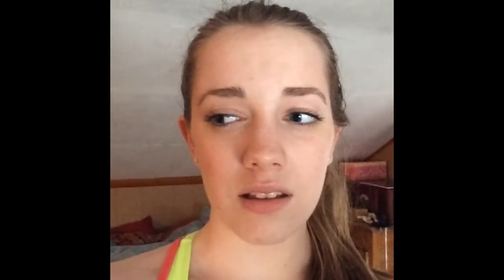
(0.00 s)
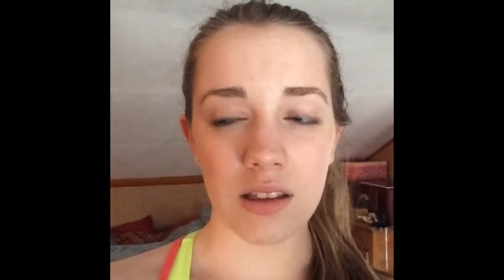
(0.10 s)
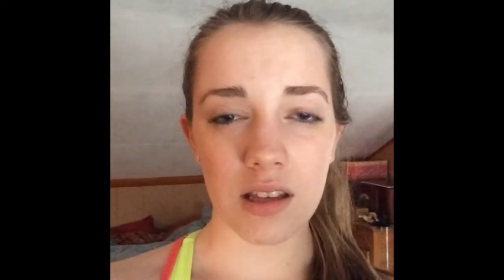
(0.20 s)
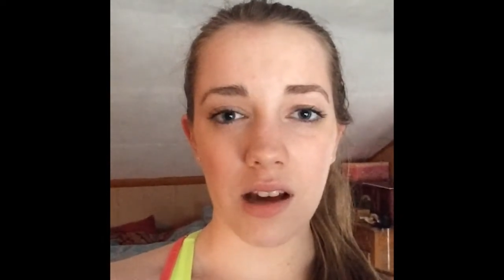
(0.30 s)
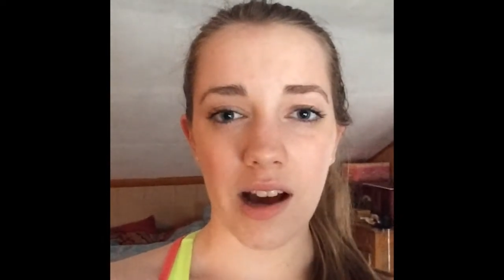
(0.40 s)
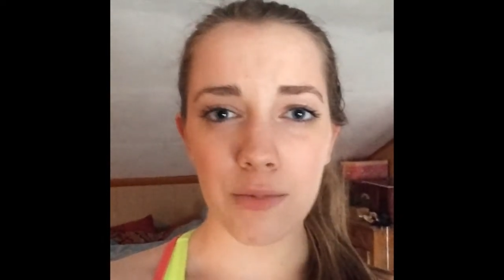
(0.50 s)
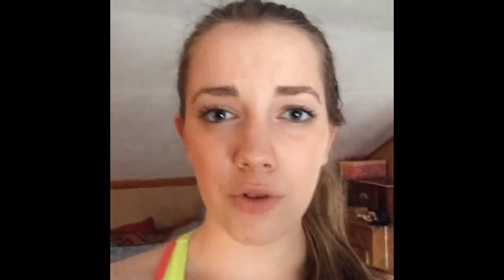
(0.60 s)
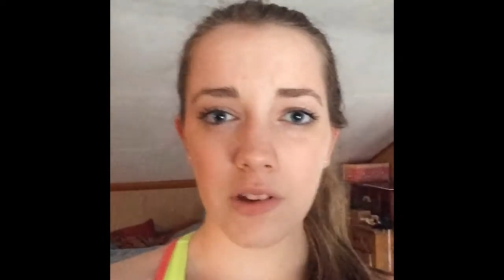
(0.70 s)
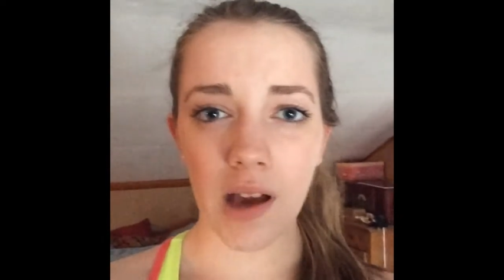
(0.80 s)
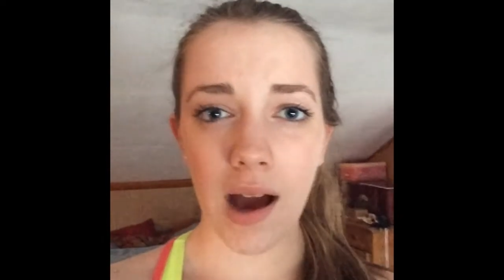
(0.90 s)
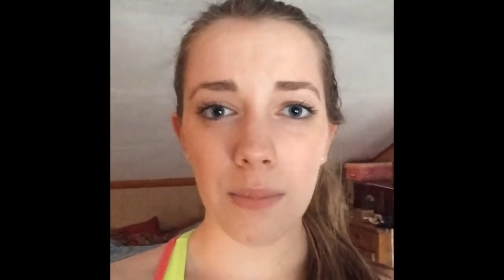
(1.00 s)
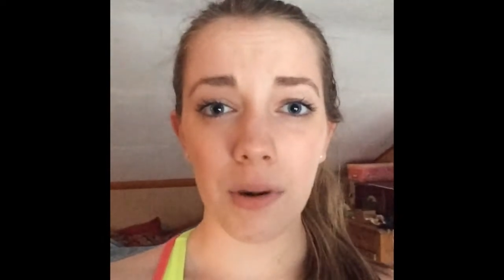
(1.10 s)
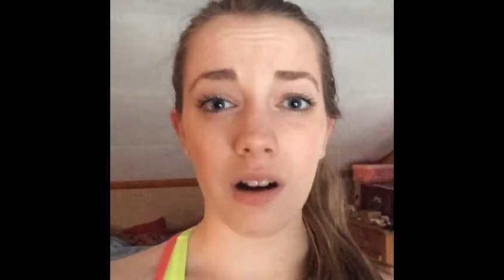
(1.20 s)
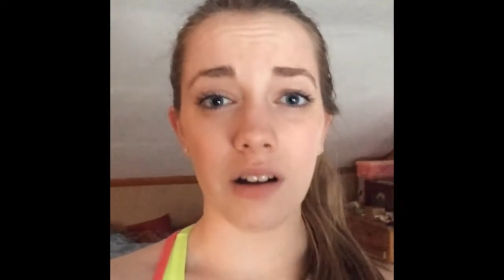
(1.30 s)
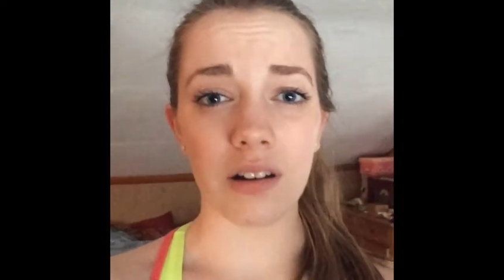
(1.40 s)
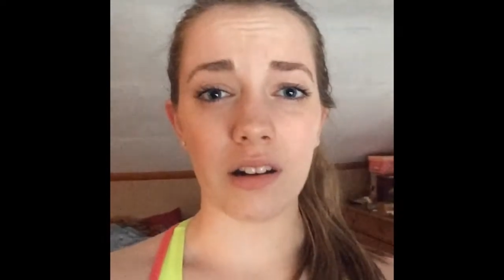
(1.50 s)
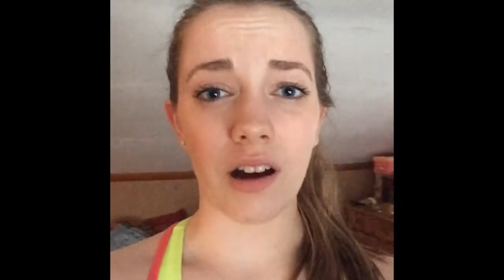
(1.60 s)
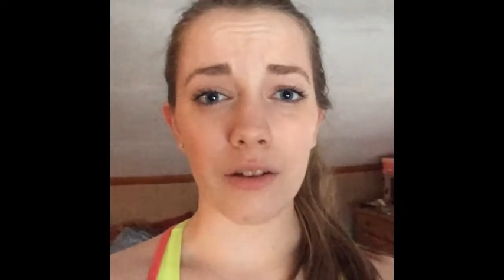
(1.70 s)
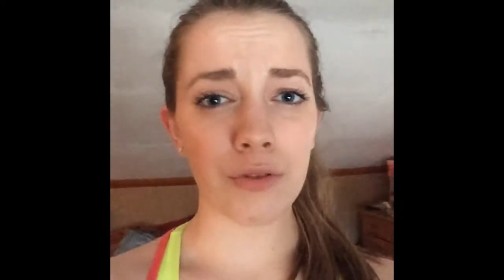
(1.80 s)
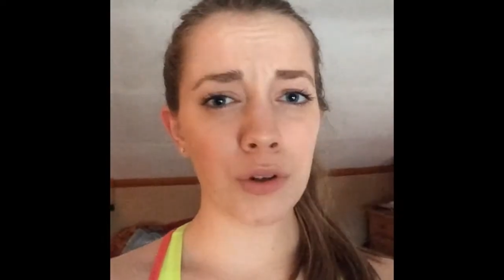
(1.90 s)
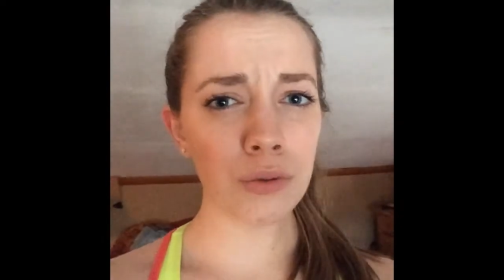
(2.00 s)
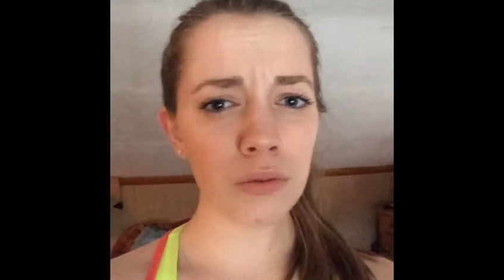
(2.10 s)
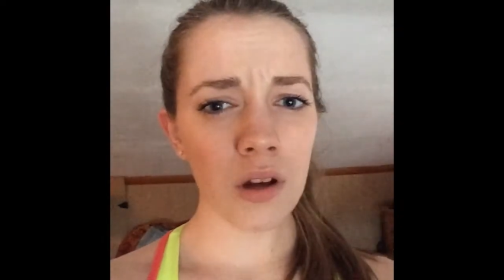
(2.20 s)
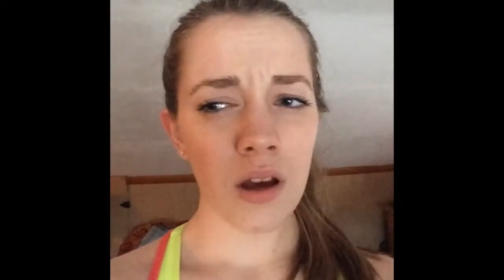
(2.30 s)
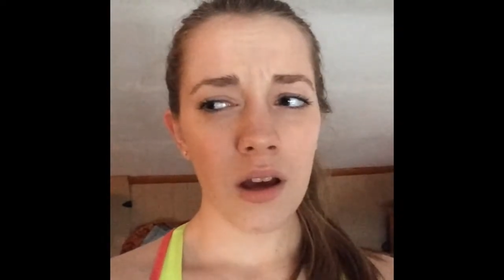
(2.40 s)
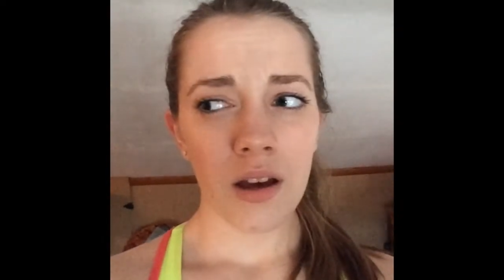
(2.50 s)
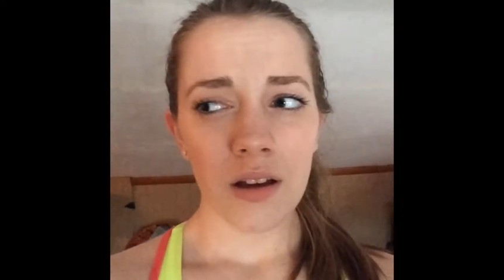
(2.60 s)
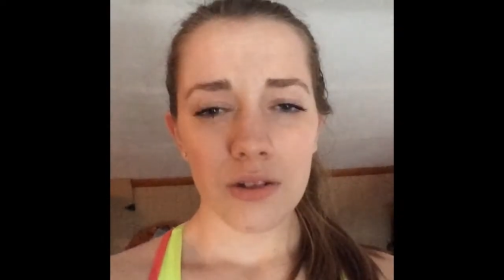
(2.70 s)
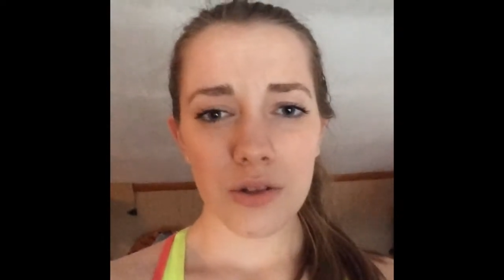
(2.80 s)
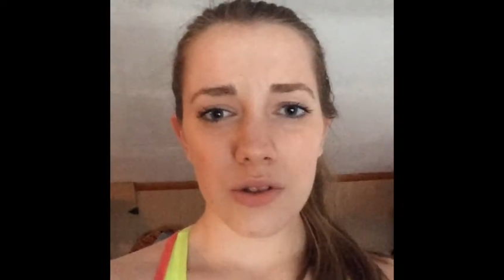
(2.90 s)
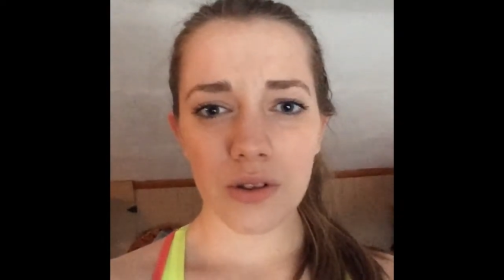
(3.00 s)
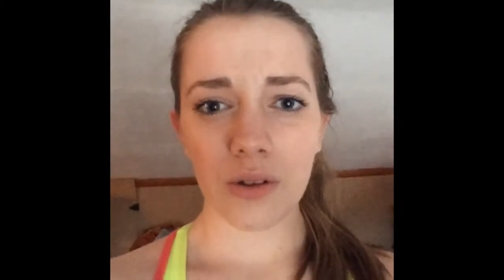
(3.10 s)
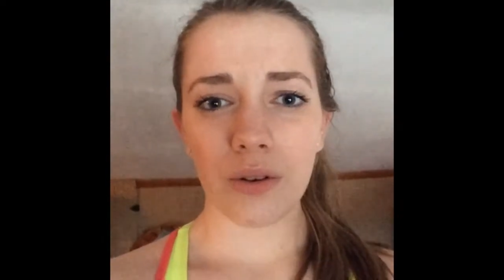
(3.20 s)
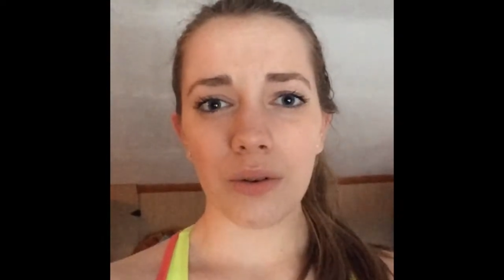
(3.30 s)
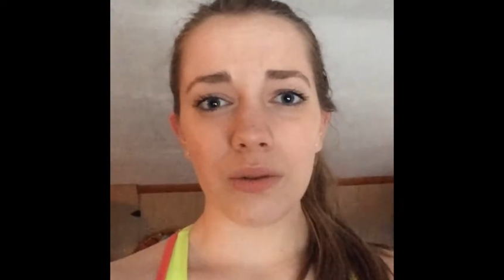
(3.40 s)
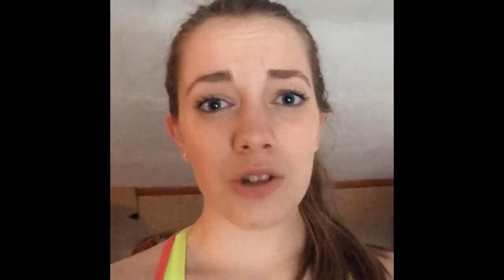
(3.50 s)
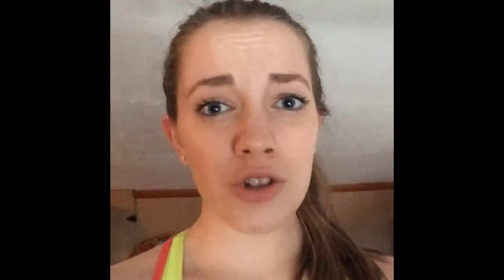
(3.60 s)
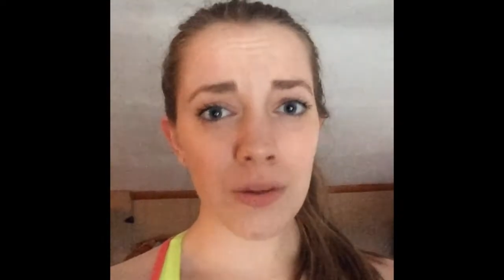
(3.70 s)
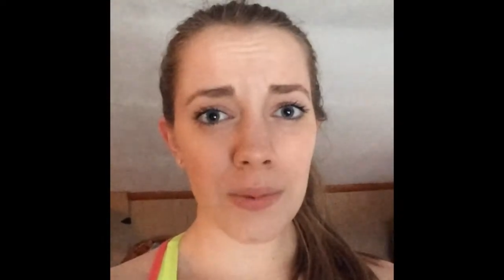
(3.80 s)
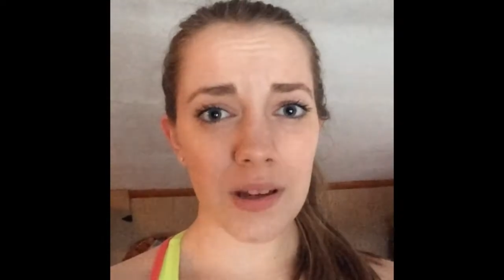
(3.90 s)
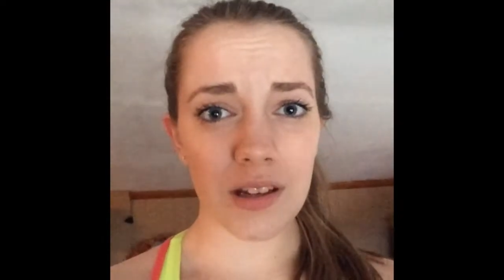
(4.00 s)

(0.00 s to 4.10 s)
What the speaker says: the iMovie app on an iPhone, so this should be